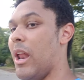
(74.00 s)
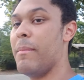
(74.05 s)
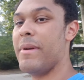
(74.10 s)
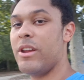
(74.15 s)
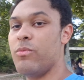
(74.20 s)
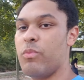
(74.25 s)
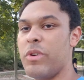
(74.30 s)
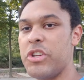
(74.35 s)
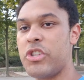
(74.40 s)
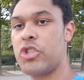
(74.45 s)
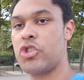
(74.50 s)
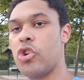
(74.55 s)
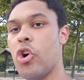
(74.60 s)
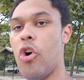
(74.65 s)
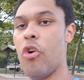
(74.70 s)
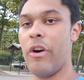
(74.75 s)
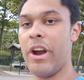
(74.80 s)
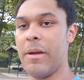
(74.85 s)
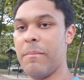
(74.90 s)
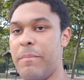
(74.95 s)
I mean, we
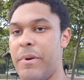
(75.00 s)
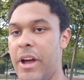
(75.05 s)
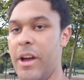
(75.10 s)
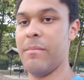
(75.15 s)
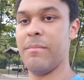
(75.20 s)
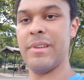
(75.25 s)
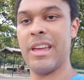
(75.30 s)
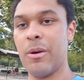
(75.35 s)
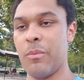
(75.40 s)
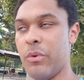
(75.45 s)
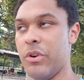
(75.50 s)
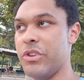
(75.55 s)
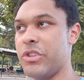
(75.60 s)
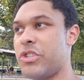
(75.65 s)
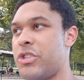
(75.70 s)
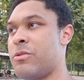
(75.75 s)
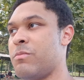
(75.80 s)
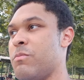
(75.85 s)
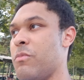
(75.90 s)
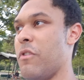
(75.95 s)
saw it, but it
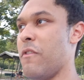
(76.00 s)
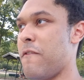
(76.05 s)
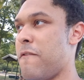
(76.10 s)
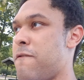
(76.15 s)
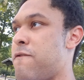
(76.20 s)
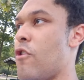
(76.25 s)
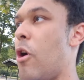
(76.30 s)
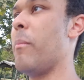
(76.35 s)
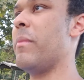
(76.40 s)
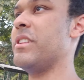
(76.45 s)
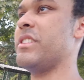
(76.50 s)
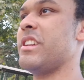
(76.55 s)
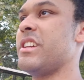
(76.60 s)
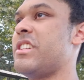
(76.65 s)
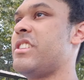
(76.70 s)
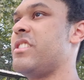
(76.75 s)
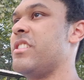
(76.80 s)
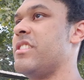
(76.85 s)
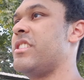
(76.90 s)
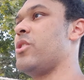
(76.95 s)
was from a
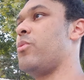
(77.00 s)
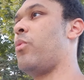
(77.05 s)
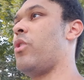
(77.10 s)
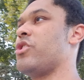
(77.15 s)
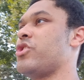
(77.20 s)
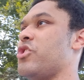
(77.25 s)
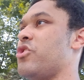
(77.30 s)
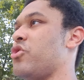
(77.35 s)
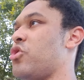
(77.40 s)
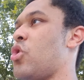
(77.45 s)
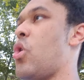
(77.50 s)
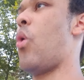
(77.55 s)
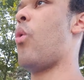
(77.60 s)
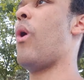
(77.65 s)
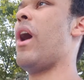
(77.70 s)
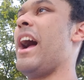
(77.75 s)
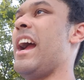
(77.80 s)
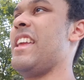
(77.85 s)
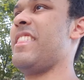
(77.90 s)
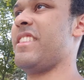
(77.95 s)
distance. It wasn't
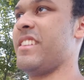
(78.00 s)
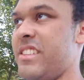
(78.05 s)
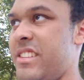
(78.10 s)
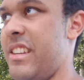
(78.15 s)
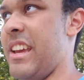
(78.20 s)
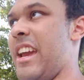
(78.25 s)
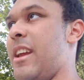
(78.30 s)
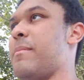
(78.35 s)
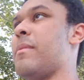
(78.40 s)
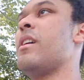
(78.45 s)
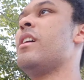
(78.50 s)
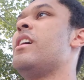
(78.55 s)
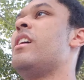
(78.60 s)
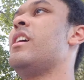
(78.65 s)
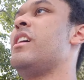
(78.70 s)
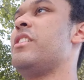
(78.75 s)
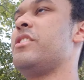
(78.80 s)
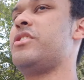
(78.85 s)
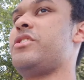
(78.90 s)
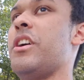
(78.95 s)
quite the same.
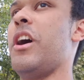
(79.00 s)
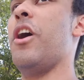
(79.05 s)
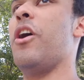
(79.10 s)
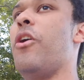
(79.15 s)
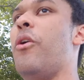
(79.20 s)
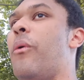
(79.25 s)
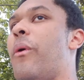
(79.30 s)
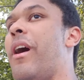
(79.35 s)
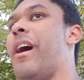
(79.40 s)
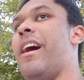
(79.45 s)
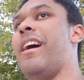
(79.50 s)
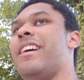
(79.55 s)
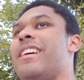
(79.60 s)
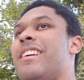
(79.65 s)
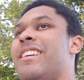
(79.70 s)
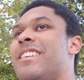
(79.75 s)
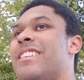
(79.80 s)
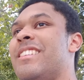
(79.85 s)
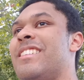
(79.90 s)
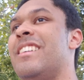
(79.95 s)
So, uh,
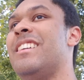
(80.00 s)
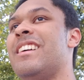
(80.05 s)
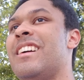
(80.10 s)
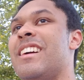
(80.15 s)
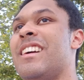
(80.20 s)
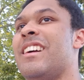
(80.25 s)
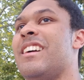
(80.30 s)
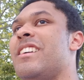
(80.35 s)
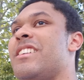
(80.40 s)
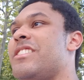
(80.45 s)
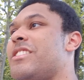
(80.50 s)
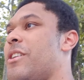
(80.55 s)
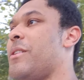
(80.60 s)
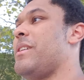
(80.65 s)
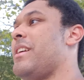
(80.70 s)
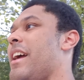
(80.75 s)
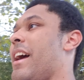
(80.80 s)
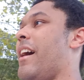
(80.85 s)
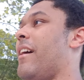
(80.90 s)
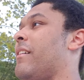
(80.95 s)
so
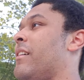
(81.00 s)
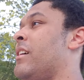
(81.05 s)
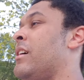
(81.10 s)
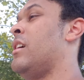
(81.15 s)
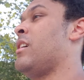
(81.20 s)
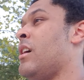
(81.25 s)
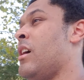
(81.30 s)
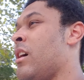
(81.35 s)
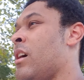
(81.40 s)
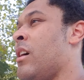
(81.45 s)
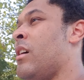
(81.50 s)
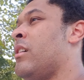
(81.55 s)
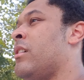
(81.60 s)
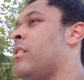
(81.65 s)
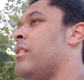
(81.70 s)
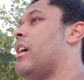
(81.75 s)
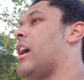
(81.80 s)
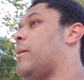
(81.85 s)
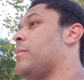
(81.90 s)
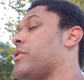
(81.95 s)
yeah,
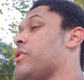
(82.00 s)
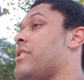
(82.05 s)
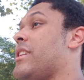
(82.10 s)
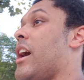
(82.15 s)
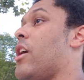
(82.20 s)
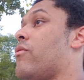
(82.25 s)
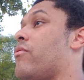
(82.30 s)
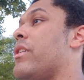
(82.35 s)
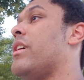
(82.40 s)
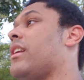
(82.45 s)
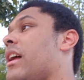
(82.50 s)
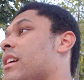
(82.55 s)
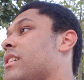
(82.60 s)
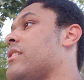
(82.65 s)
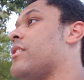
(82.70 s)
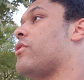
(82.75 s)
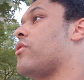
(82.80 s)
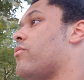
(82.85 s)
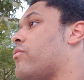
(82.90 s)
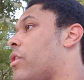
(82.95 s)
I'm just now realizing
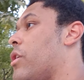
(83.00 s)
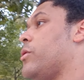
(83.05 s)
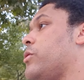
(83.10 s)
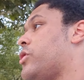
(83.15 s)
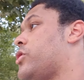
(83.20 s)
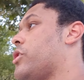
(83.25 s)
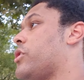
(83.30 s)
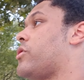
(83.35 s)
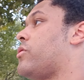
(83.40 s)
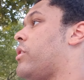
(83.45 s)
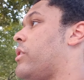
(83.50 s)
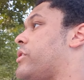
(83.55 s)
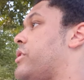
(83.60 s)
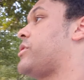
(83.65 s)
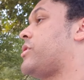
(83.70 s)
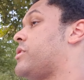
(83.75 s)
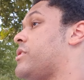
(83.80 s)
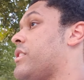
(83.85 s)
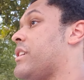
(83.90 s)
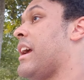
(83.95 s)
that the road to
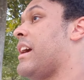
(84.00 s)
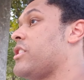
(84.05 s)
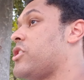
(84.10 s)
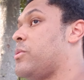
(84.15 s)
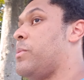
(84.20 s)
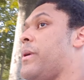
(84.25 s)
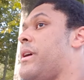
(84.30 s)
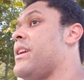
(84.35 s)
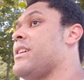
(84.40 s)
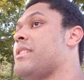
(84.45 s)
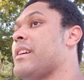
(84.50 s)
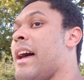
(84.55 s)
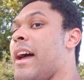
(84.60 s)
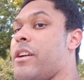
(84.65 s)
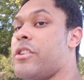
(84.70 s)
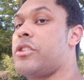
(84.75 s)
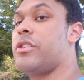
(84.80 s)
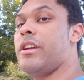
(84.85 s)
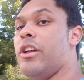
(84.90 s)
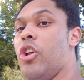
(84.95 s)
cross to get to it is
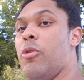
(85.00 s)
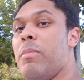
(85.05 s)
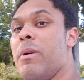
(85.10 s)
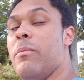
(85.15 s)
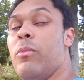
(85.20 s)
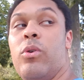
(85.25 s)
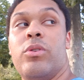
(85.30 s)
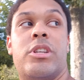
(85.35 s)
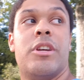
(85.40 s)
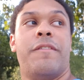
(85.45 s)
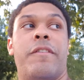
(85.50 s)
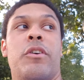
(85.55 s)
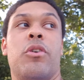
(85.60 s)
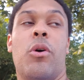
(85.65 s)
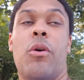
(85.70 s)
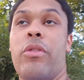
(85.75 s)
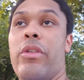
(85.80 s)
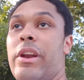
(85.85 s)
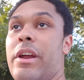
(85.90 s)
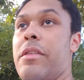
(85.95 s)
actually a little bit more
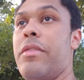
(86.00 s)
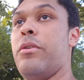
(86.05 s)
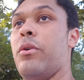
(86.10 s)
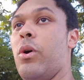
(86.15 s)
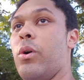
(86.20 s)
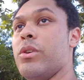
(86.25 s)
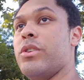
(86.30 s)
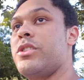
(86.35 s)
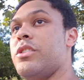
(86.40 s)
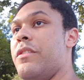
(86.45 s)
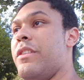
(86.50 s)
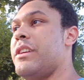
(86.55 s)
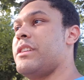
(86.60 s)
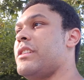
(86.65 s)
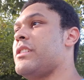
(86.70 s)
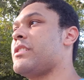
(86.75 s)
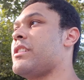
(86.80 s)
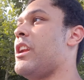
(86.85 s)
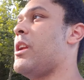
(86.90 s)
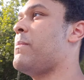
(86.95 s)
difficult than I thought. So this
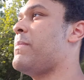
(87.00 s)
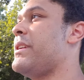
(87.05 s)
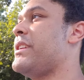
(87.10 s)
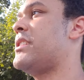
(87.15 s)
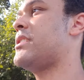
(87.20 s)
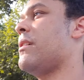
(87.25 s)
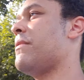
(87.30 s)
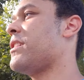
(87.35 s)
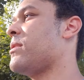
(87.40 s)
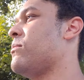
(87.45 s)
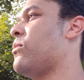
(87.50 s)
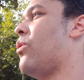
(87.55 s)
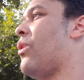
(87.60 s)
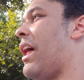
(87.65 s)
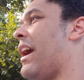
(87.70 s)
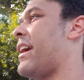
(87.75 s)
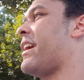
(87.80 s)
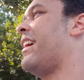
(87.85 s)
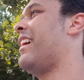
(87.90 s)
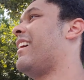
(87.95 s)
is gonna be something more
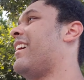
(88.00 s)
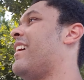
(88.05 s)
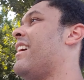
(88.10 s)
like